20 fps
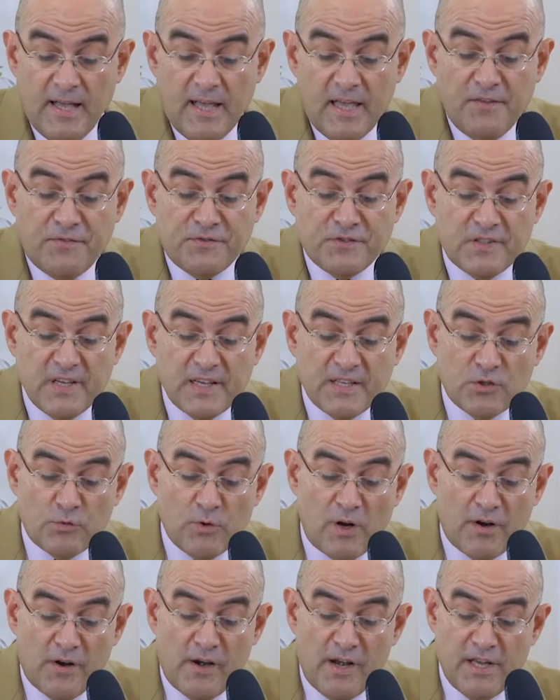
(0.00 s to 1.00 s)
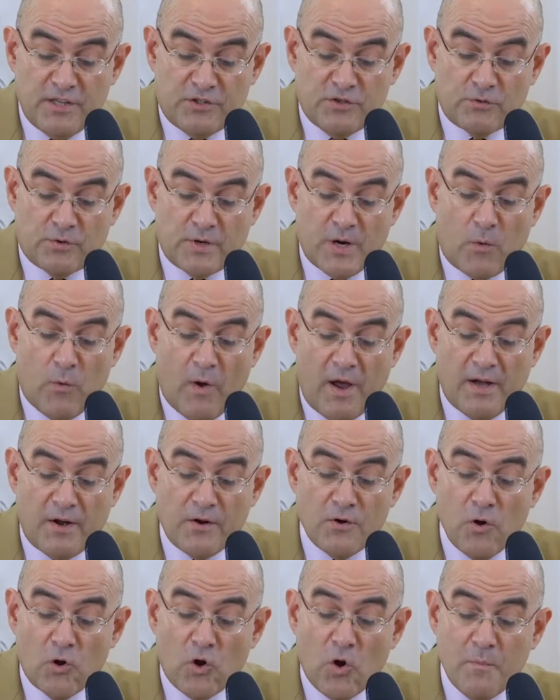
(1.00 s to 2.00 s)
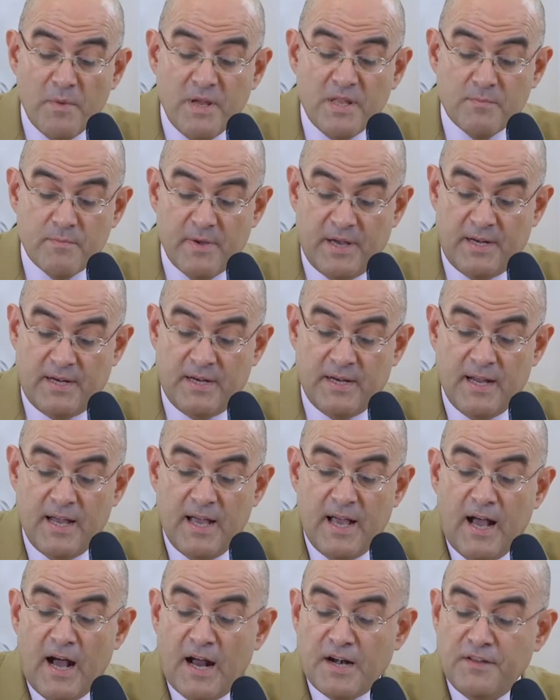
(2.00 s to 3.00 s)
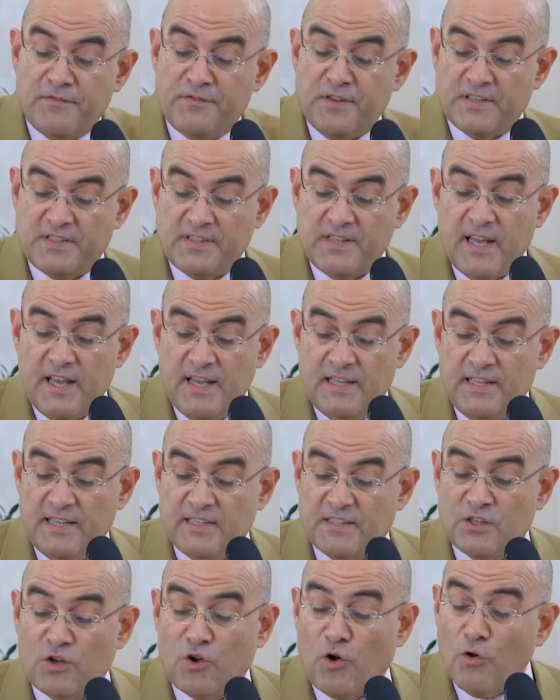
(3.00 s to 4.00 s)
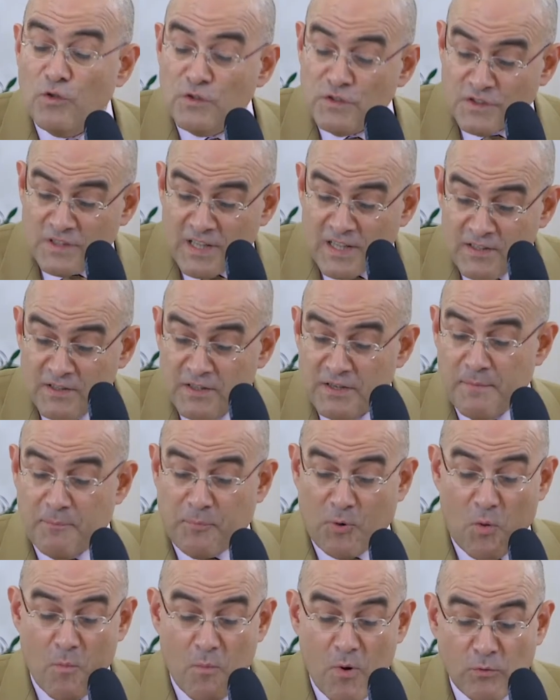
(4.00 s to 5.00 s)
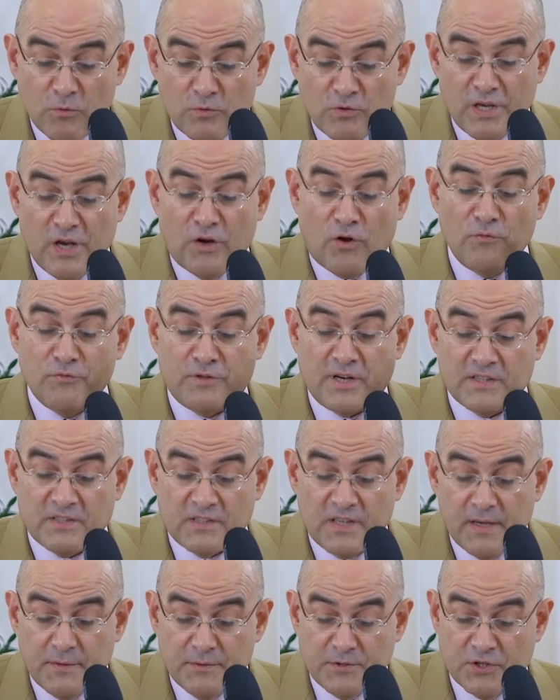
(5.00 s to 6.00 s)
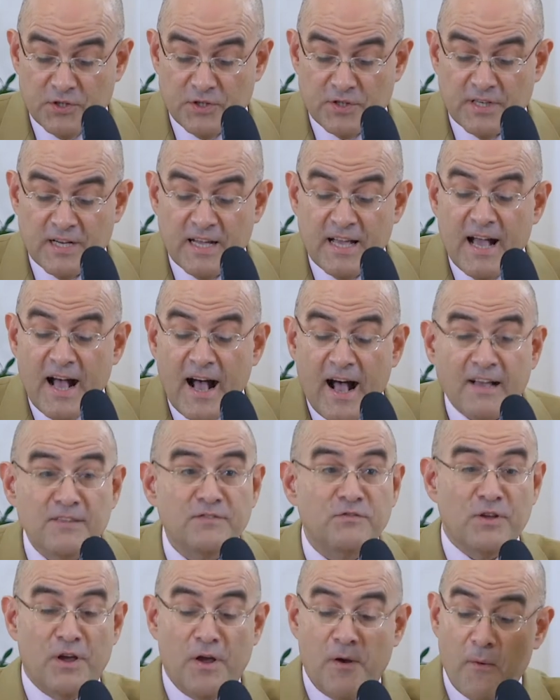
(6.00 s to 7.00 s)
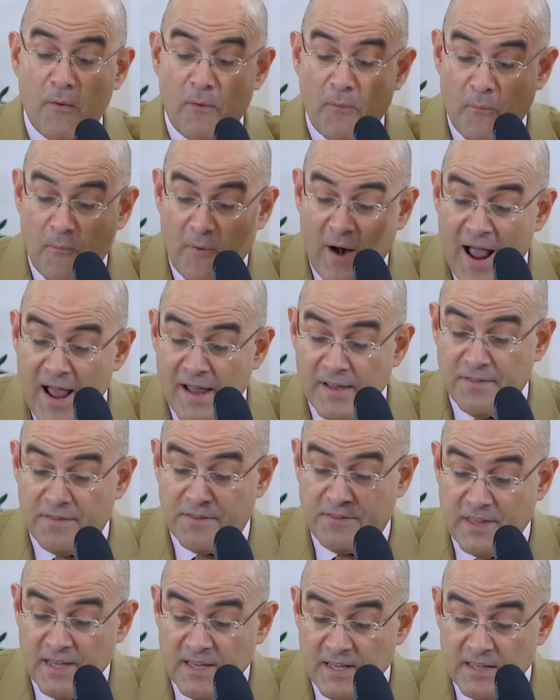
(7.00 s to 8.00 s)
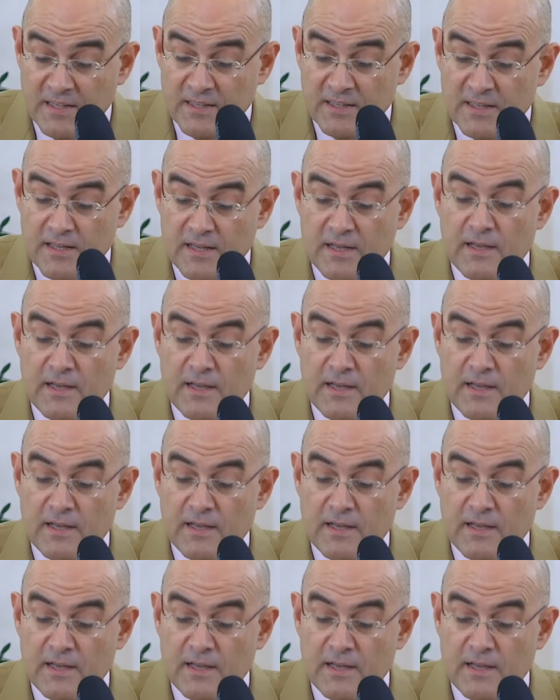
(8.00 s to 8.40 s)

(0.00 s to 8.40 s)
If sexual relations require no commitment, and if the state is constantly promoting contraception as the right thing,